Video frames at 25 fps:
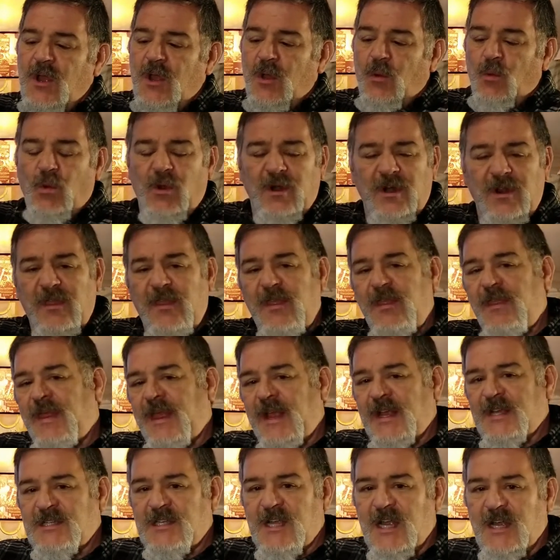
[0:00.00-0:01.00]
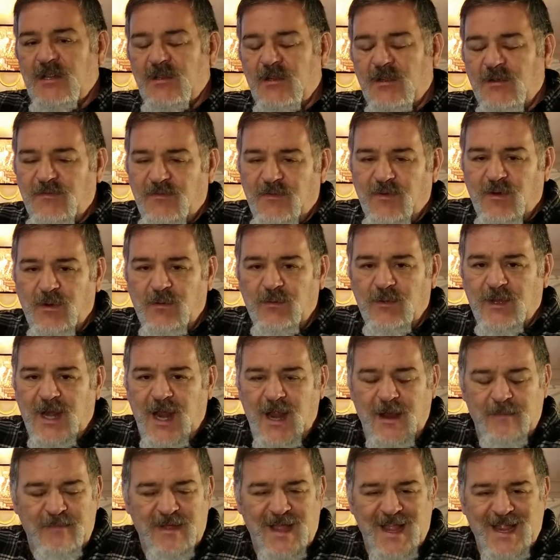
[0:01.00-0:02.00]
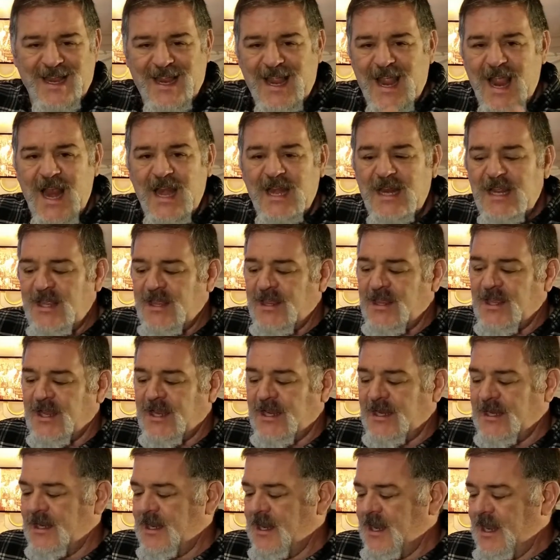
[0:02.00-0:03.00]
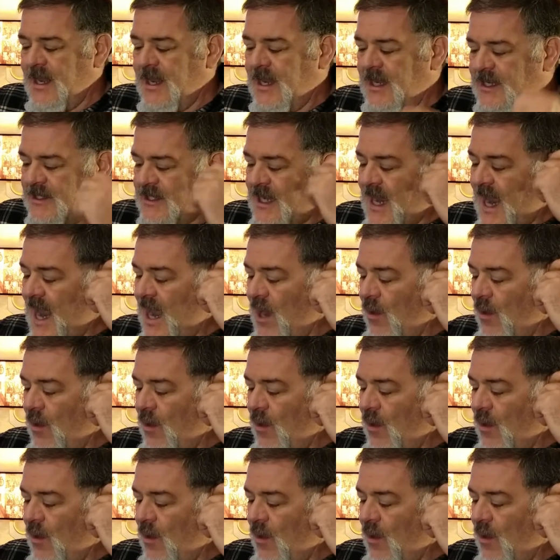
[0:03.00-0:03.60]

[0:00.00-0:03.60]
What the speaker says: one of the things I look for when I buy anything is how